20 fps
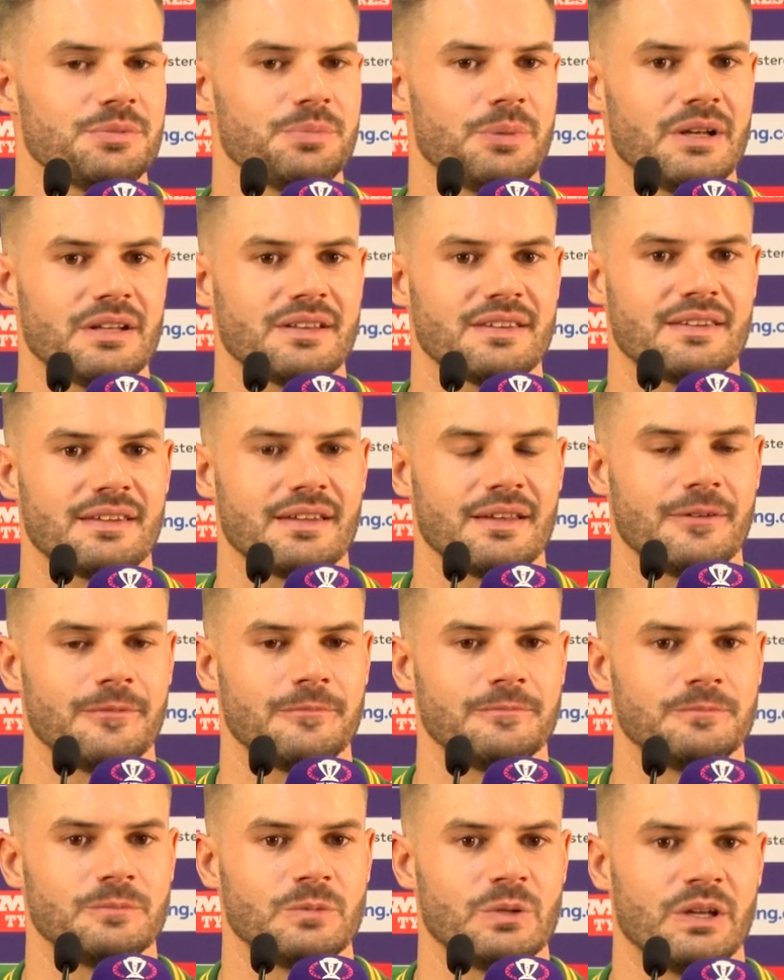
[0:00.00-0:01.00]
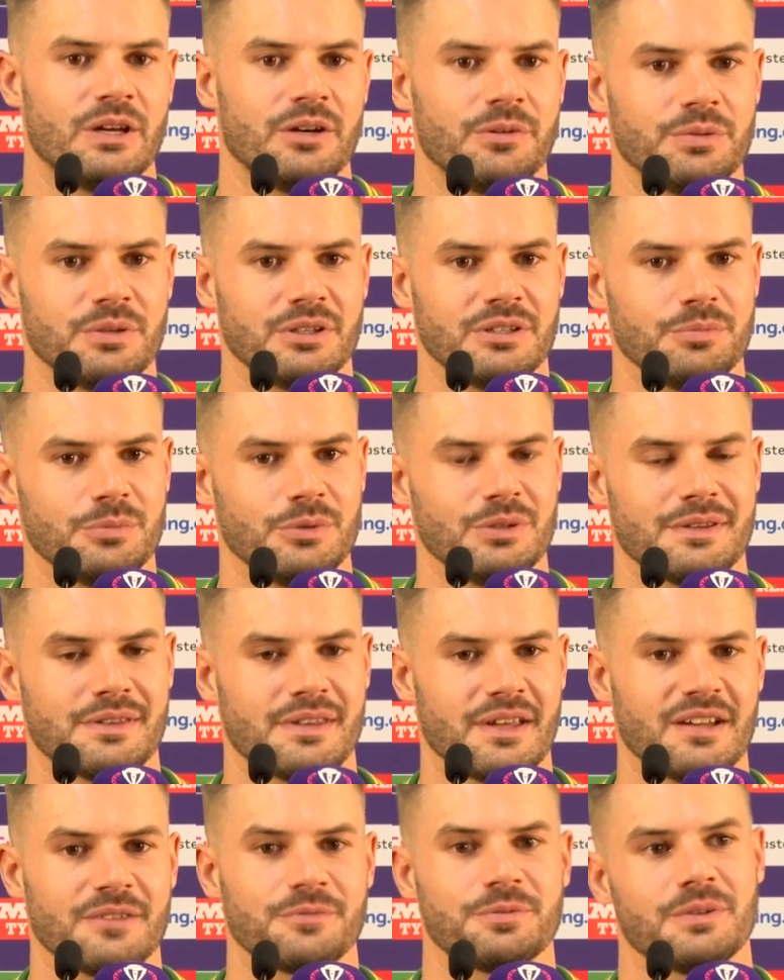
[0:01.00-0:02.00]
But we're
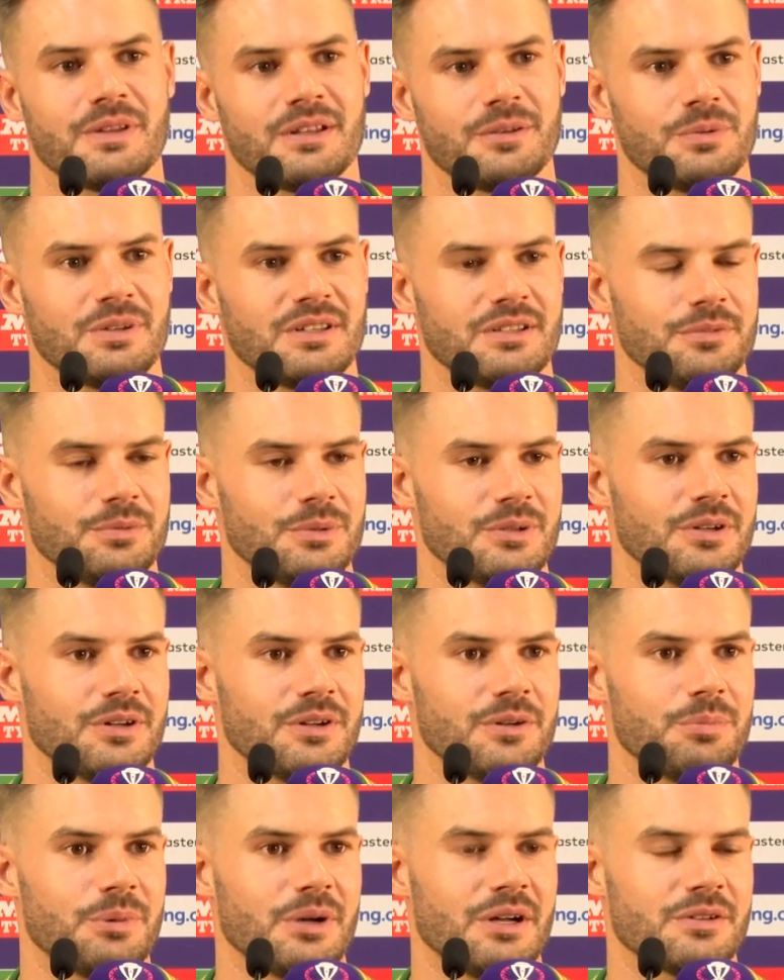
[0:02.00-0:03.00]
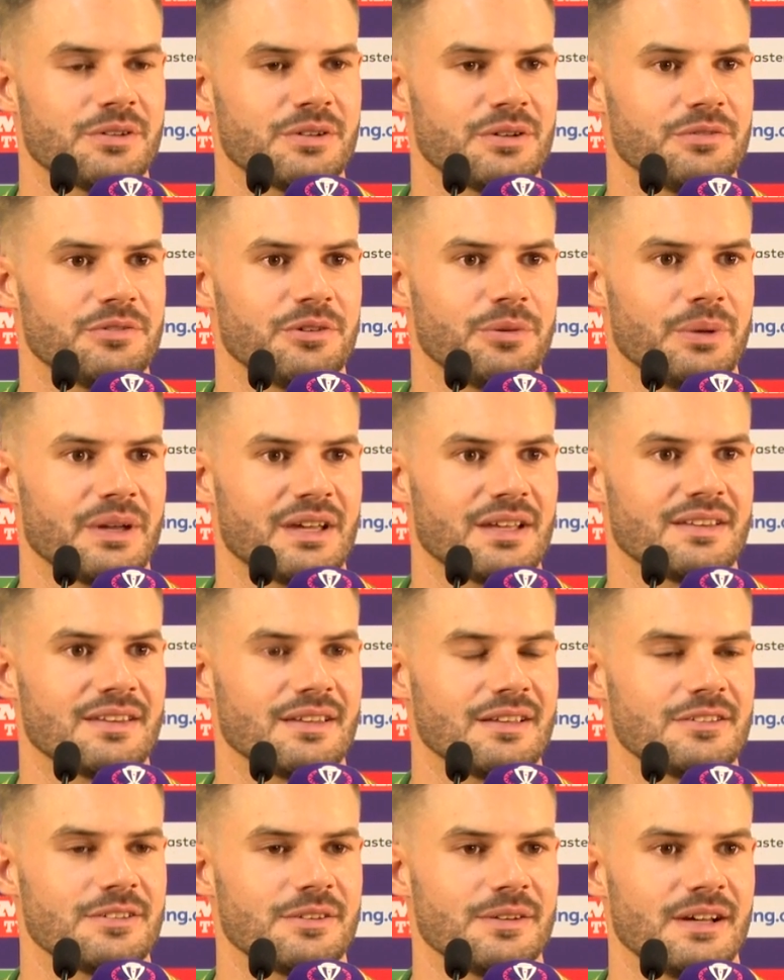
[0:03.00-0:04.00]
thankful that we got a belter of a wicket
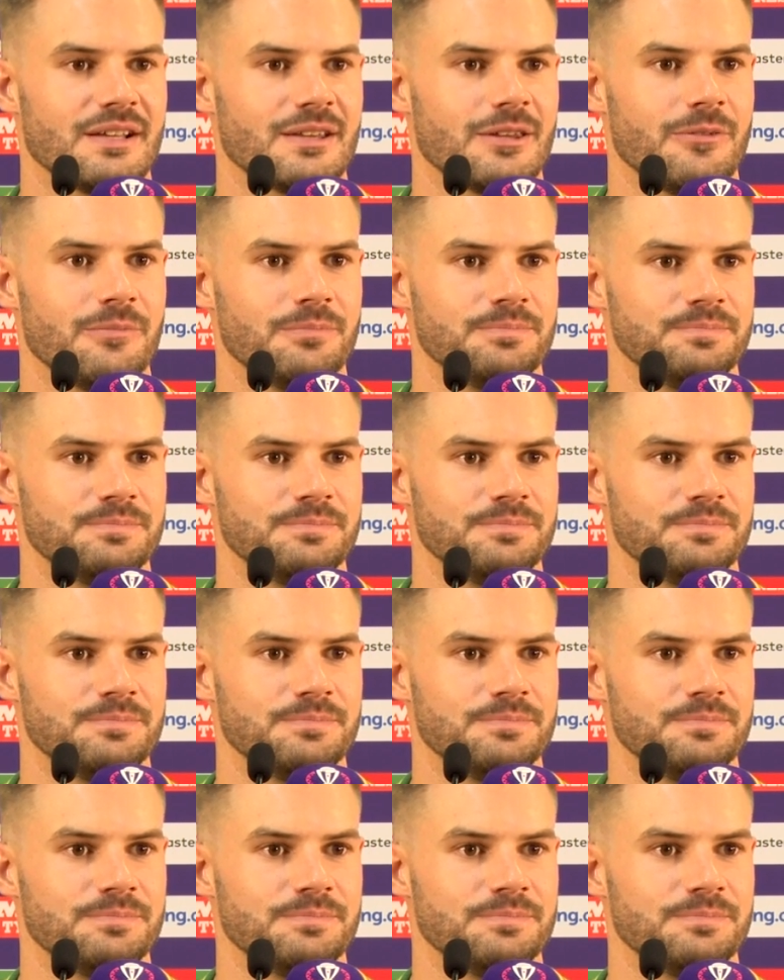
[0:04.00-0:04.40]
here tonight.